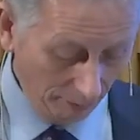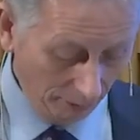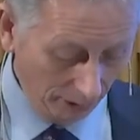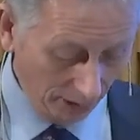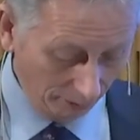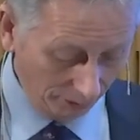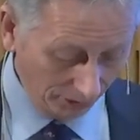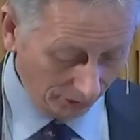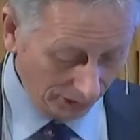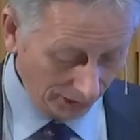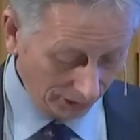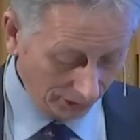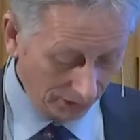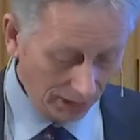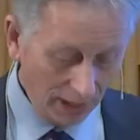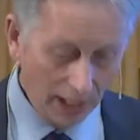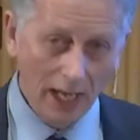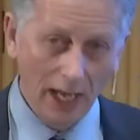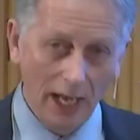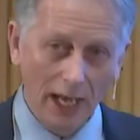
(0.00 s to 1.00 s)
purposes.
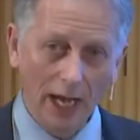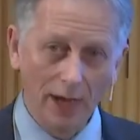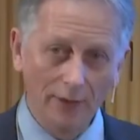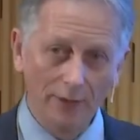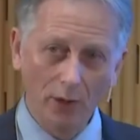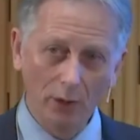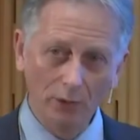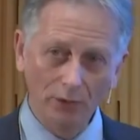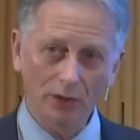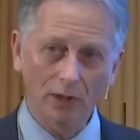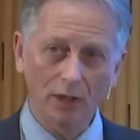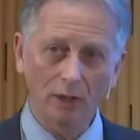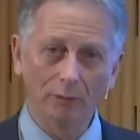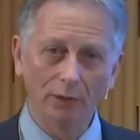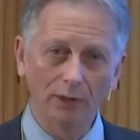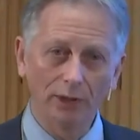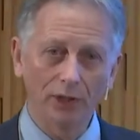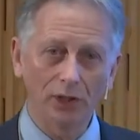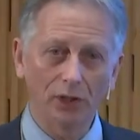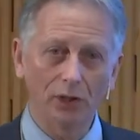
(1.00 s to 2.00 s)
And those
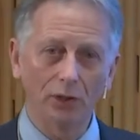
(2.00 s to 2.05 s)
companies